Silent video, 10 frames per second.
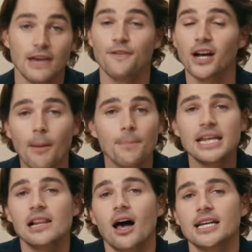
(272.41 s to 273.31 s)
If a
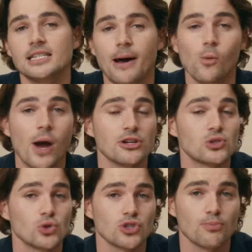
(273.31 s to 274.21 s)
company lies about where it
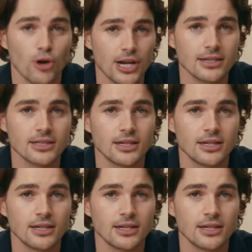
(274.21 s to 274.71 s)
sourced a product,